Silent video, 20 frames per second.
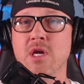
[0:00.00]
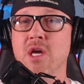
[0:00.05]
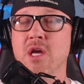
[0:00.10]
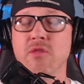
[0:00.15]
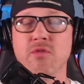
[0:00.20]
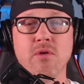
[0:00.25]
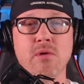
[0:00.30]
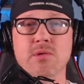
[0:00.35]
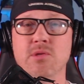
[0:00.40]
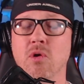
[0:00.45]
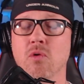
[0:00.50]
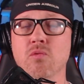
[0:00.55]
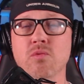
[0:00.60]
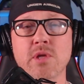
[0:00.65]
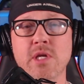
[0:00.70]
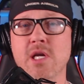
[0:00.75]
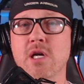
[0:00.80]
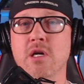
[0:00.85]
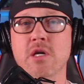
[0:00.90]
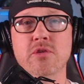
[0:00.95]
There's
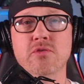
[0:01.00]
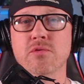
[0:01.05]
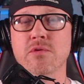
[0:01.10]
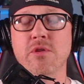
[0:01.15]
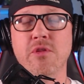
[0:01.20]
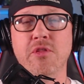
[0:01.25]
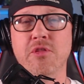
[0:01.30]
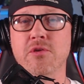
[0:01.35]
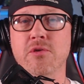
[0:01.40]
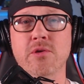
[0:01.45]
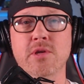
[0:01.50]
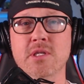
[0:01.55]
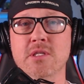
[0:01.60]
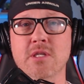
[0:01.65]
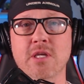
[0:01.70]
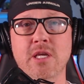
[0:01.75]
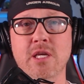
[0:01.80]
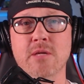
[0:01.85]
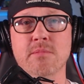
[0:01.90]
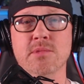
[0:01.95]
only 130
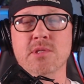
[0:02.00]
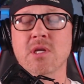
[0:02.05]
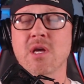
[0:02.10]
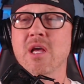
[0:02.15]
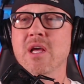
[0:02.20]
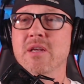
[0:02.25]
teams.